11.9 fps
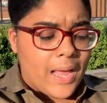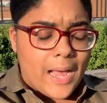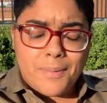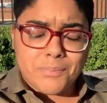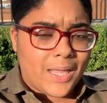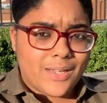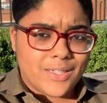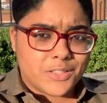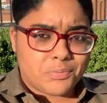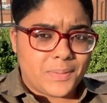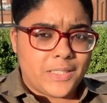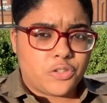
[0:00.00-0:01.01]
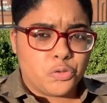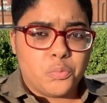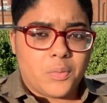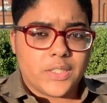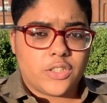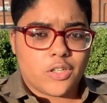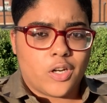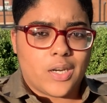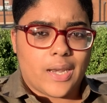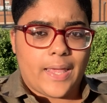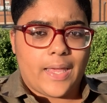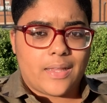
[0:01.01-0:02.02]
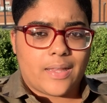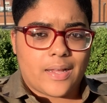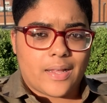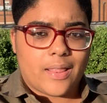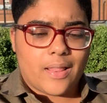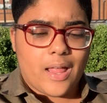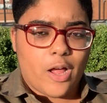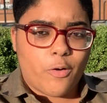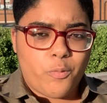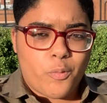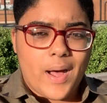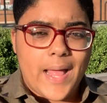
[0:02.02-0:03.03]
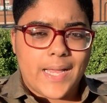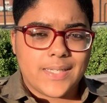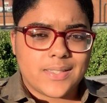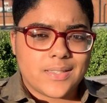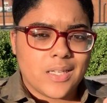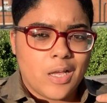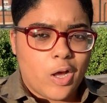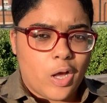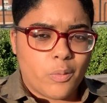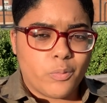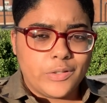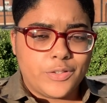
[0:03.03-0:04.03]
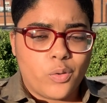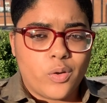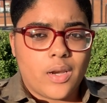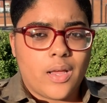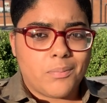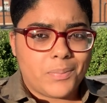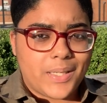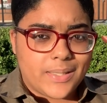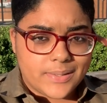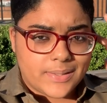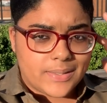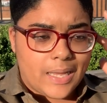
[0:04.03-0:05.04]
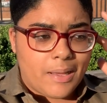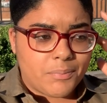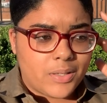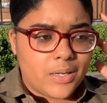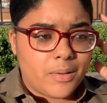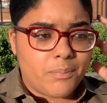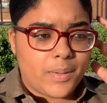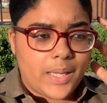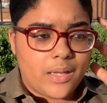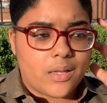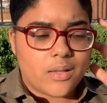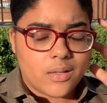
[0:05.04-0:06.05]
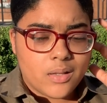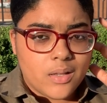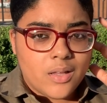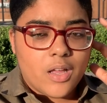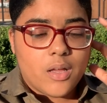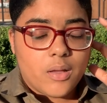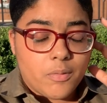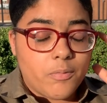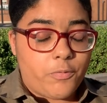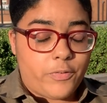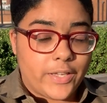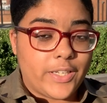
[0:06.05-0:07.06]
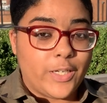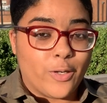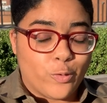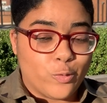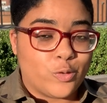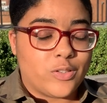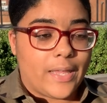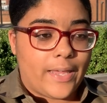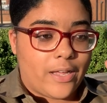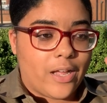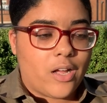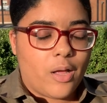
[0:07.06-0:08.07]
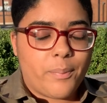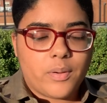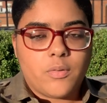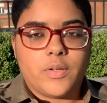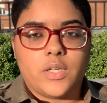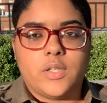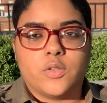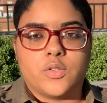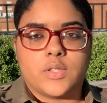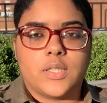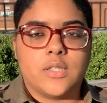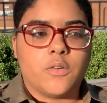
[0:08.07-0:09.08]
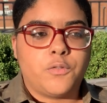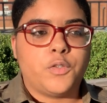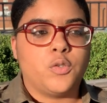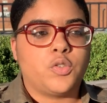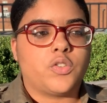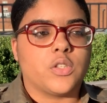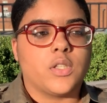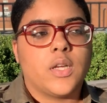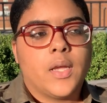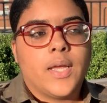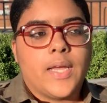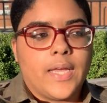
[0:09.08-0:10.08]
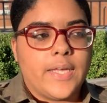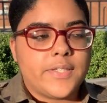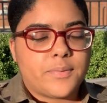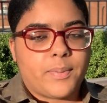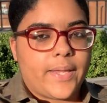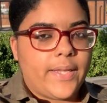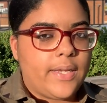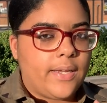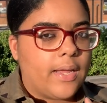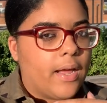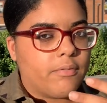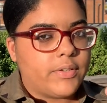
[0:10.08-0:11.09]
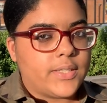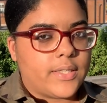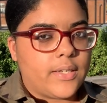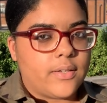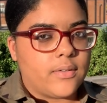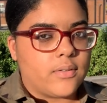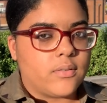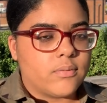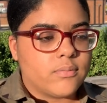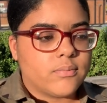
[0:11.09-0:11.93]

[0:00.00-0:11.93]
I'm not gonna speak too much on like health wise on what's going on because I'm gonna make videos, like a couple of videos in the future, explaining everything